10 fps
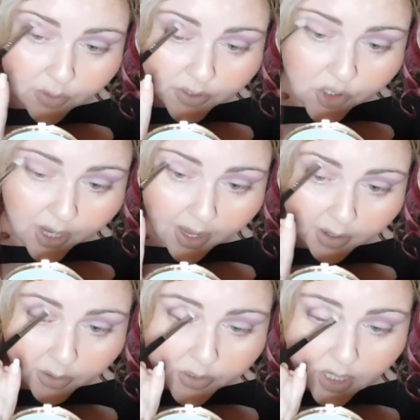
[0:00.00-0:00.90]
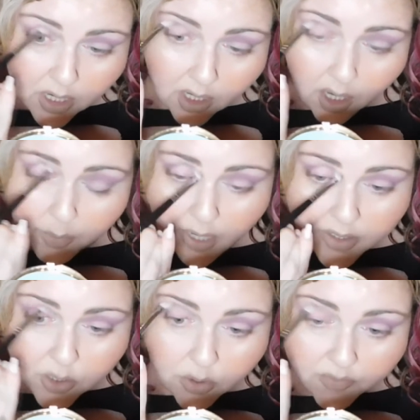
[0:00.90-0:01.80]
of the shadows. And when I
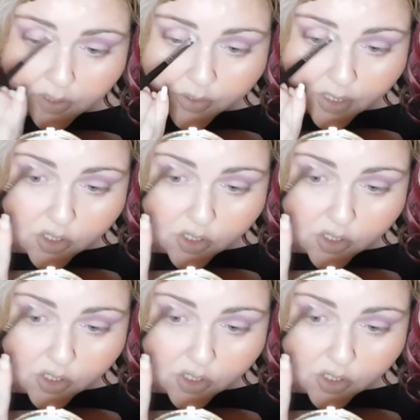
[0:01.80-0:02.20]
do reviews, I